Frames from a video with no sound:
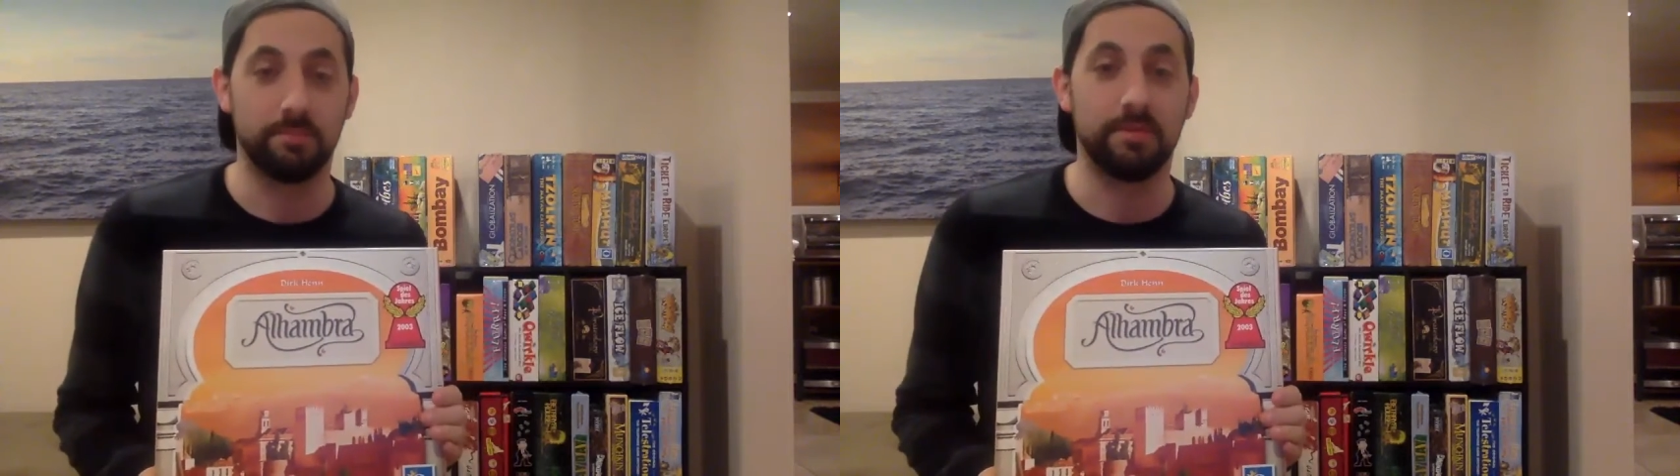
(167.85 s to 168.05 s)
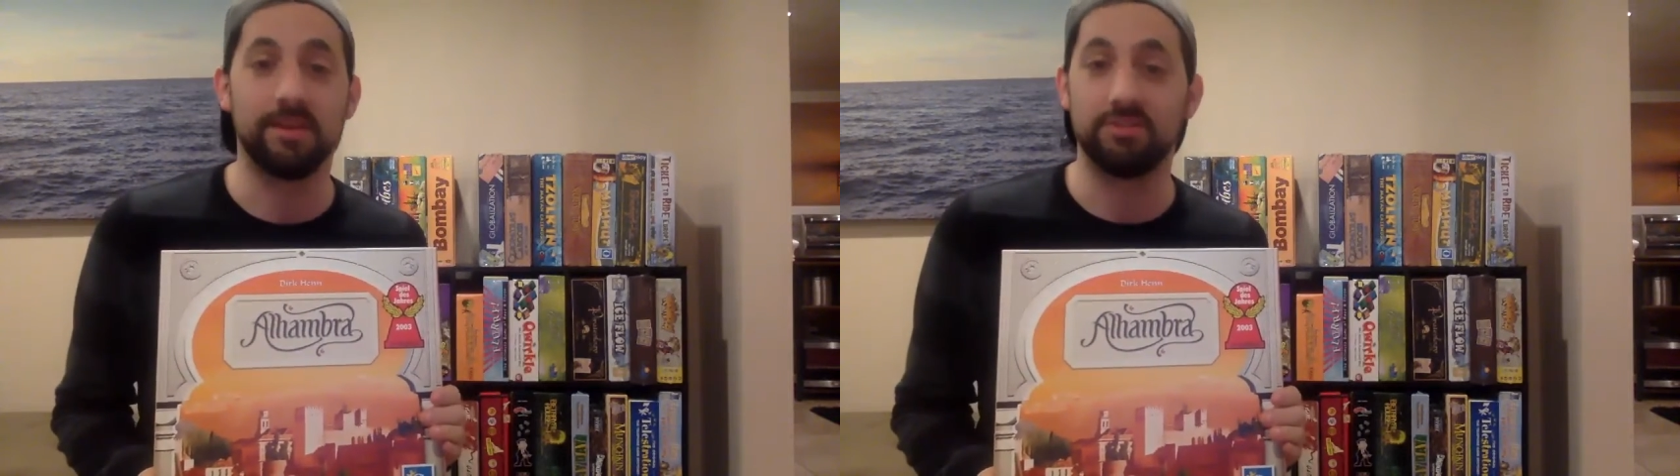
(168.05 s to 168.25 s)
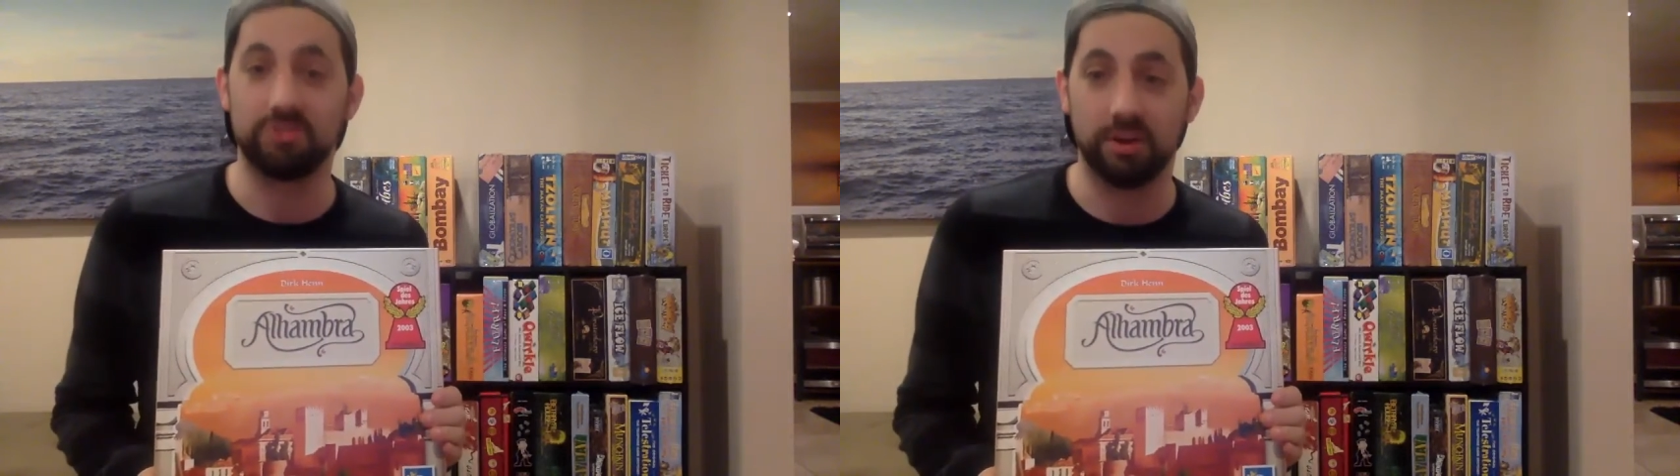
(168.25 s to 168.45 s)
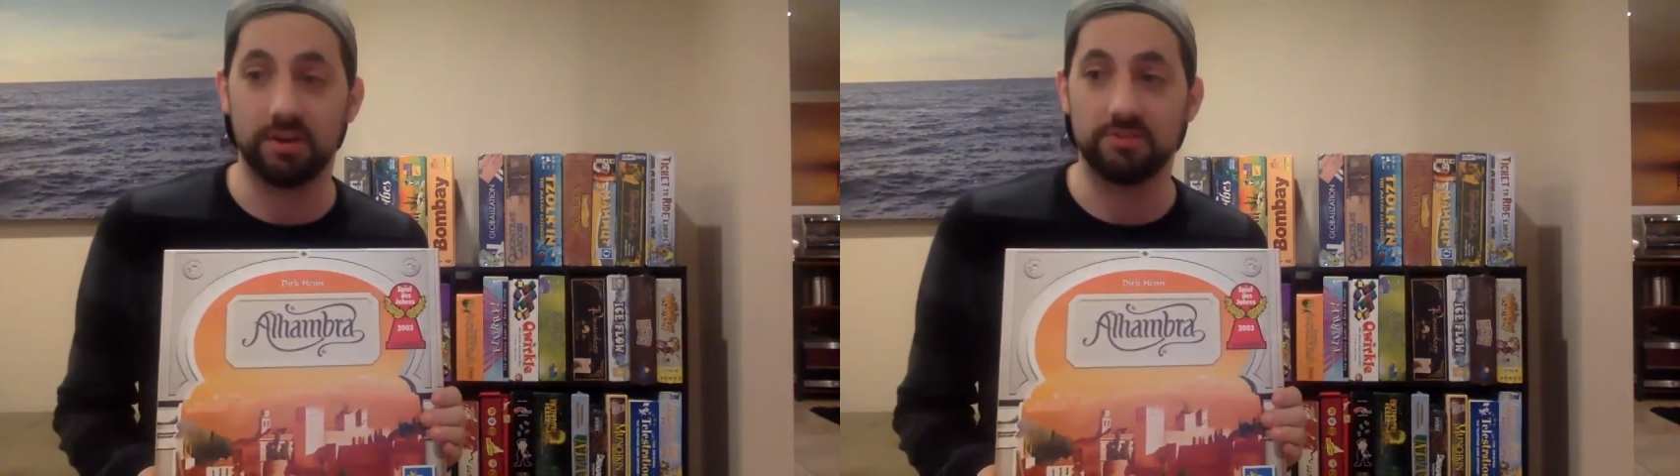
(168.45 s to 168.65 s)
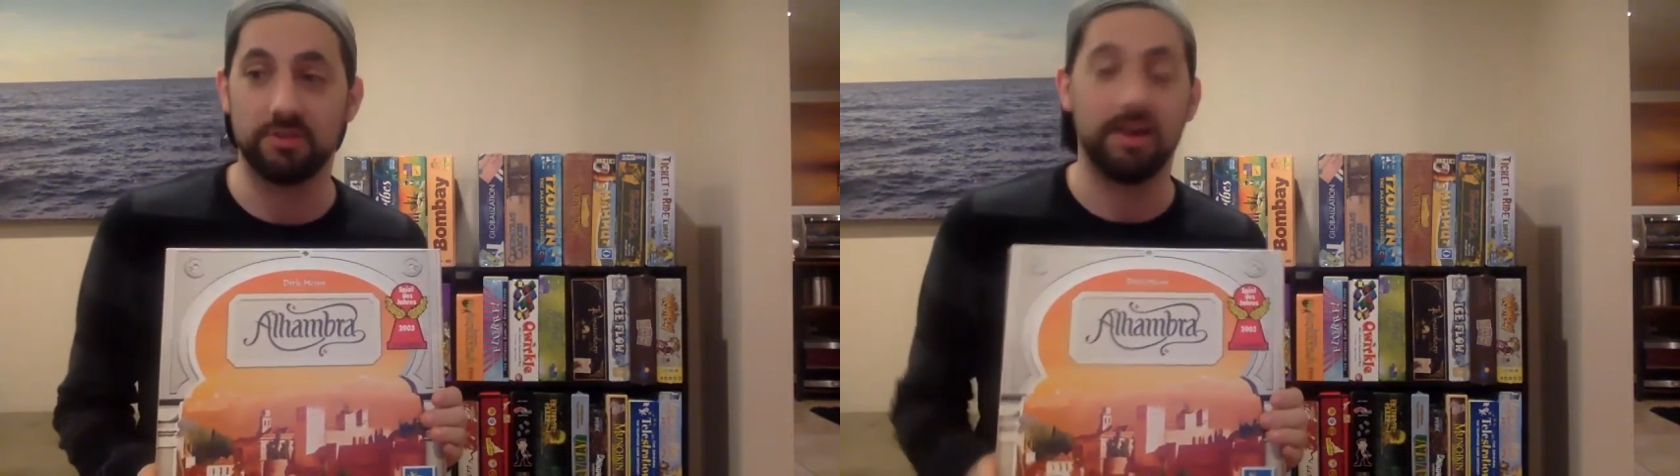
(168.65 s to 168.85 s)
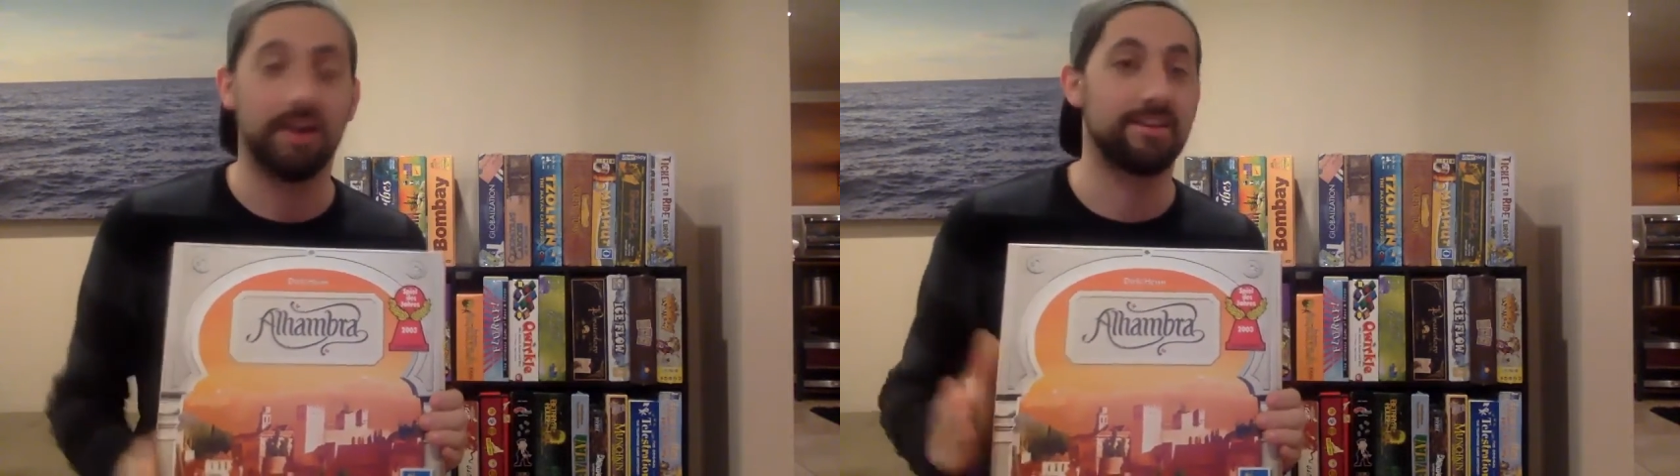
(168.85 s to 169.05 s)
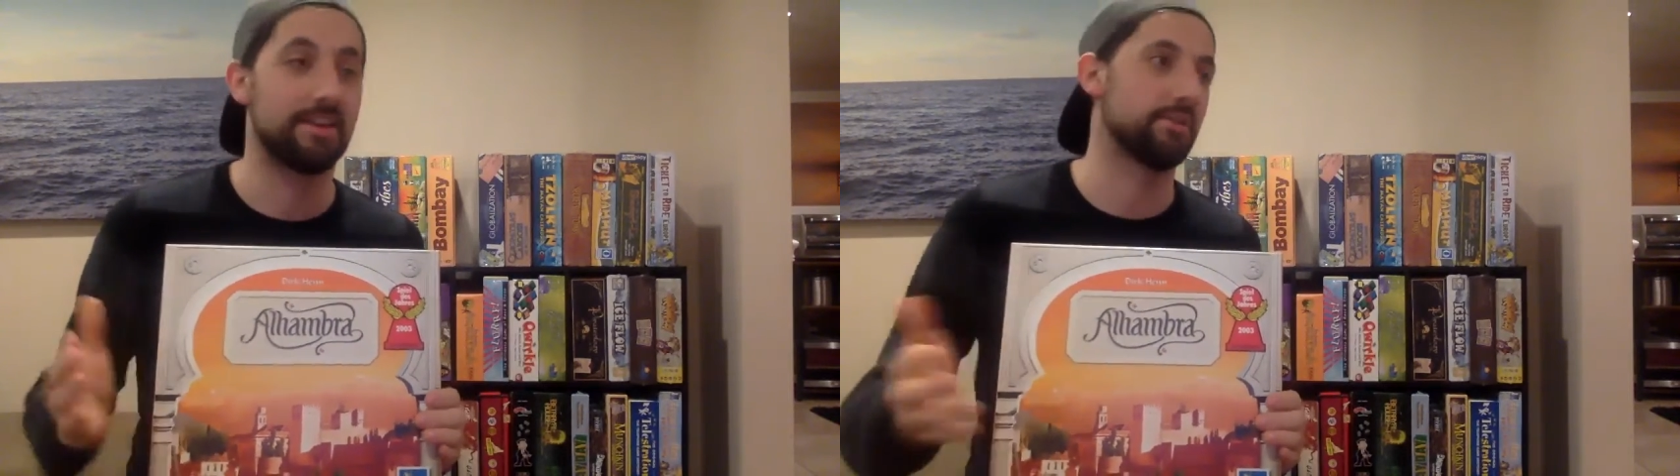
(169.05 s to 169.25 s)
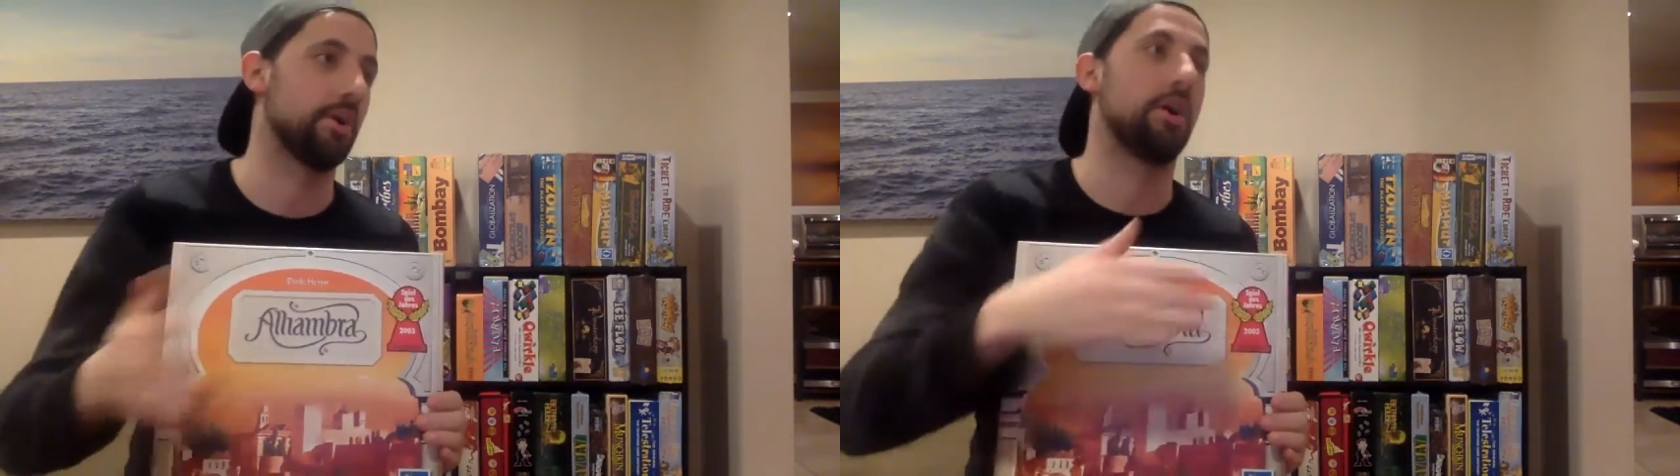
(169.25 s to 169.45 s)
being judged
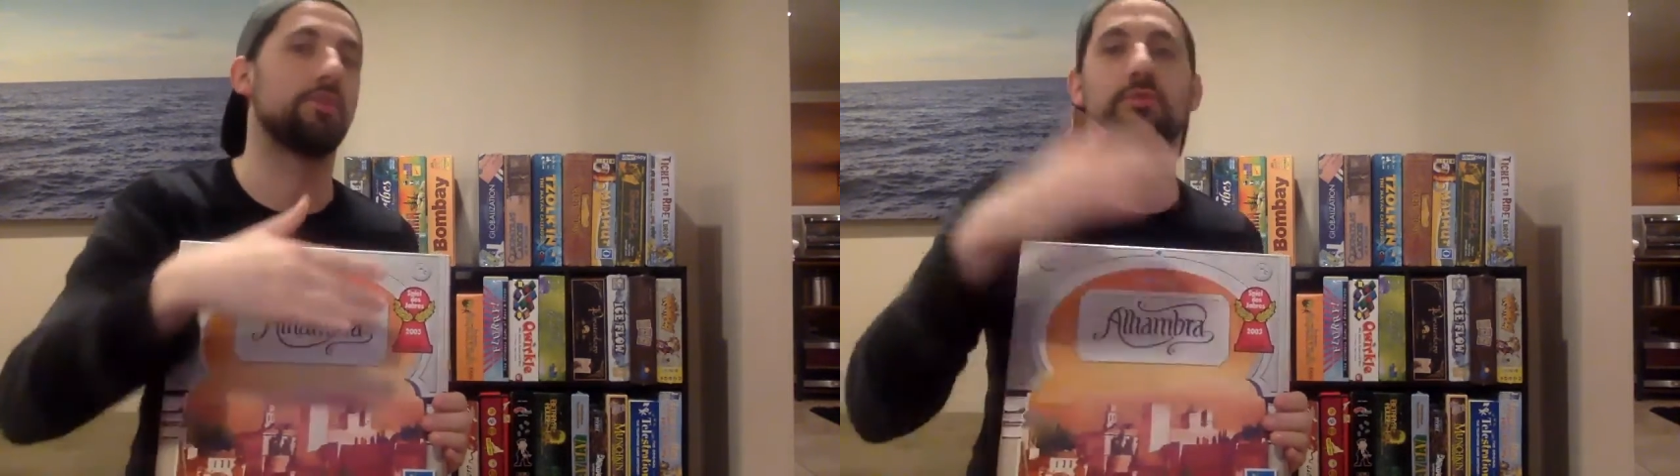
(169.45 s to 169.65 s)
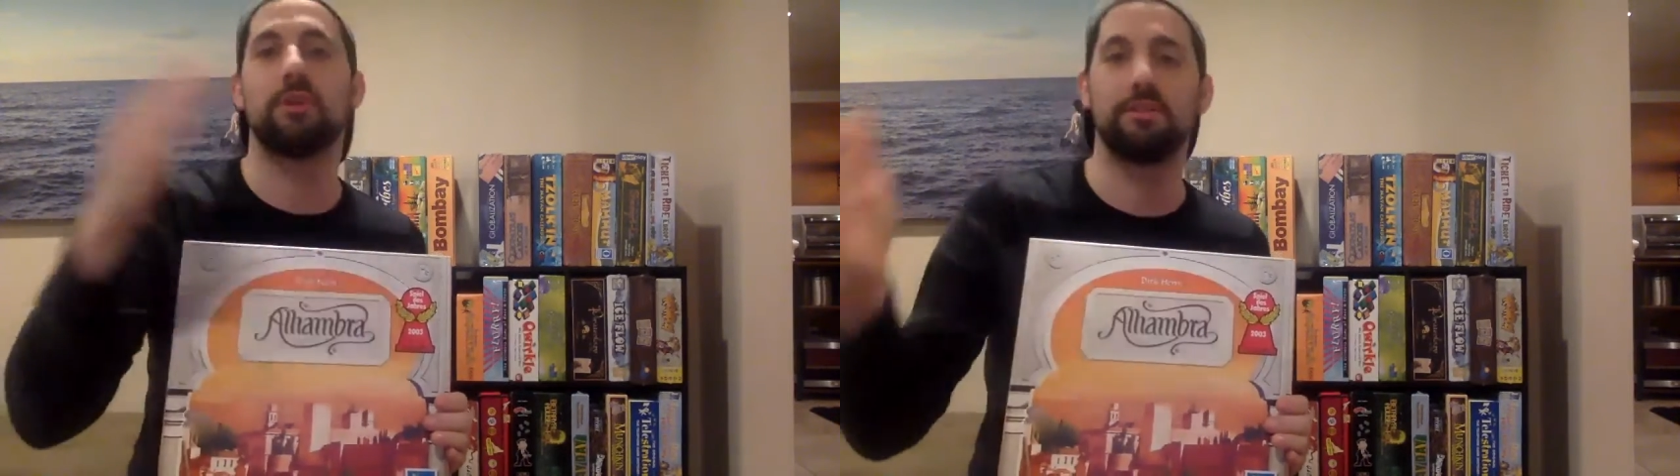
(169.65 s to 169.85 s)
against 100